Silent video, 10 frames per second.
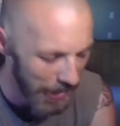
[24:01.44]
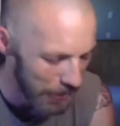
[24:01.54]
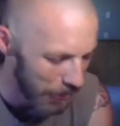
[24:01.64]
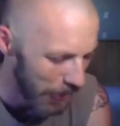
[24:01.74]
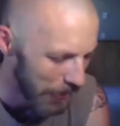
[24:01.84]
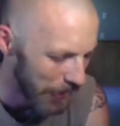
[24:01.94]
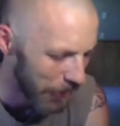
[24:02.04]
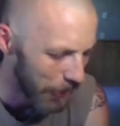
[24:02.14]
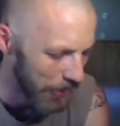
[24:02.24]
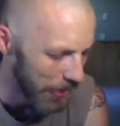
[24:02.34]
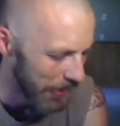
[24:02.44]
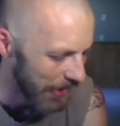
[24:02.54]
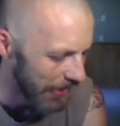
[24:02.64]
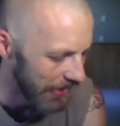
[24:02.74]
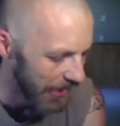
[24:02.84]
my appointments for me,
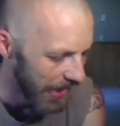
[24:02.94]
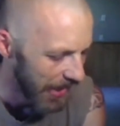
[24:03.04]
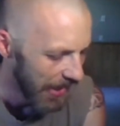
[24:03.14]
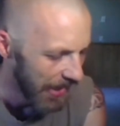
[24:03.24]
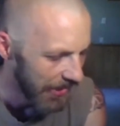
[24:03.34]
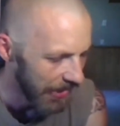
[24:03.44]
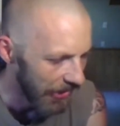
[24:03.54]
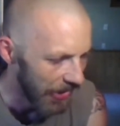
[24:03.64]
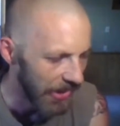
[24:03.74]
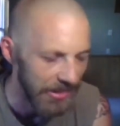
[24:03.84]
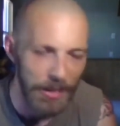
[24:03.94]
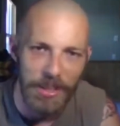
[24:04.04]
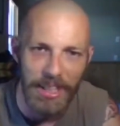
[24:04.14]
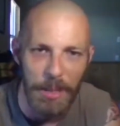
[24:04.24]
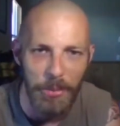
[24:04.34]
because a lot of
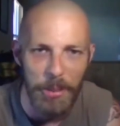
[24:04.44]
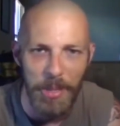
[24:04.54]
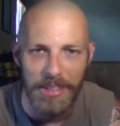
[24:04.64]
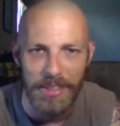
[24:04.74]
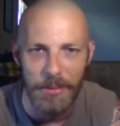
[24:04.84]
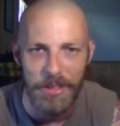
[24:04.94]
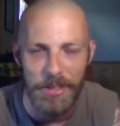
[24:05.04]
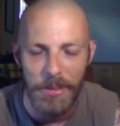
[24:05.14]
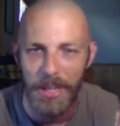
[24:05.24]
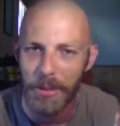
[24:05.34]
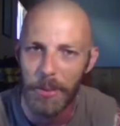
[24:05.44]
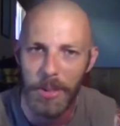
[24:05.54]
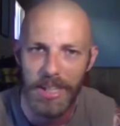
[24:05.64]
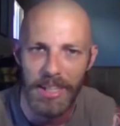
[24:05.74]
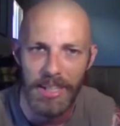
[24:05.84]
times I can't bring myself to do it. I don't know
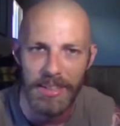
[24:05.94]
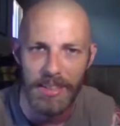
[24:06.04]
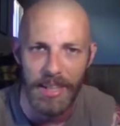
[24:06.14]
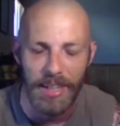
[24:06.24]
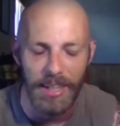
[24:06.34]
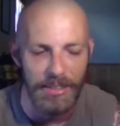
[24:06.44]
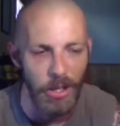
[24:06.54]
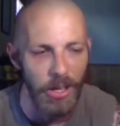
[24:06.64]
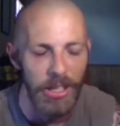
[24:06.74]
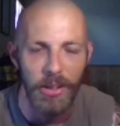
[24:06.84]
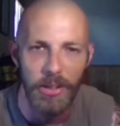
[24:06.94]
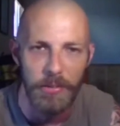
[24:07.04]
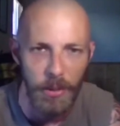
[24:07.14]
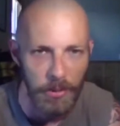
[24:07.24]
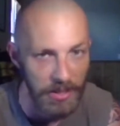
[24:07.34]
what it is. Talking on
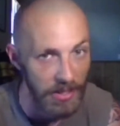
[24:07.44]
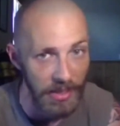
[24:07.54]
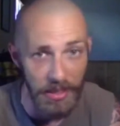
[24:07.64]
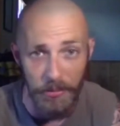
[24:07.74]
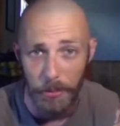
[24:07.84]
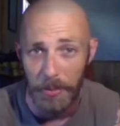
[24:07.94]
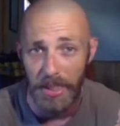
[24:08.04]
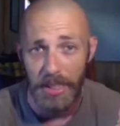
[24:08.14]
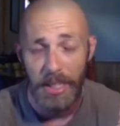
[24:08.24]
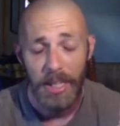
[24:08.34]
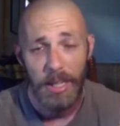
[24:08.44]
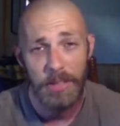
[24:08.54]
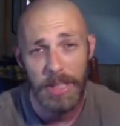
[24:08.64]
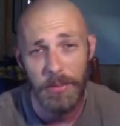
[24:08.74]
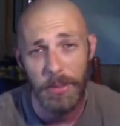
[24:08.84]
the phone is a thing for me.
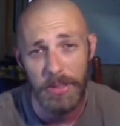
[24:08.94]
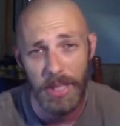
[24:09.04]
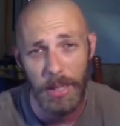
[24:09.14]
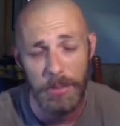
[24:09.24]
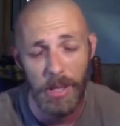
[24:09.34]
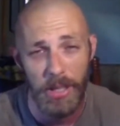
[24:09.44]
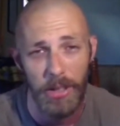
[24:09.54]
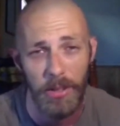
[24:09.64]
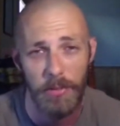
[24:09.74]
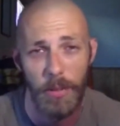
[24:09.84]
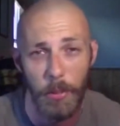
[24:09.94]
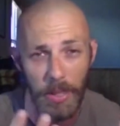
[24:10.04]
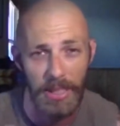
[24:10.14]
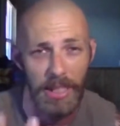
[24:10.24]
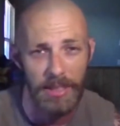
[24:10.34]
A difficult time talking on the phone
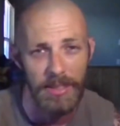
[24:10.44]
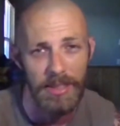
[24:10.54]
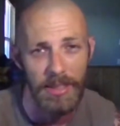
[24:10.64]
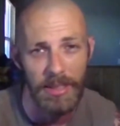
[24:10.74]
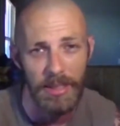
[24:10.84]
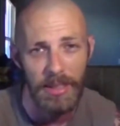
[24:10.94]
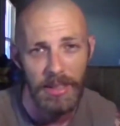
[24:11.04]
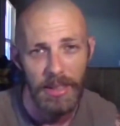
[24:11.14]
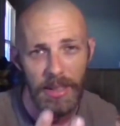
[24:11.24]
when I can't see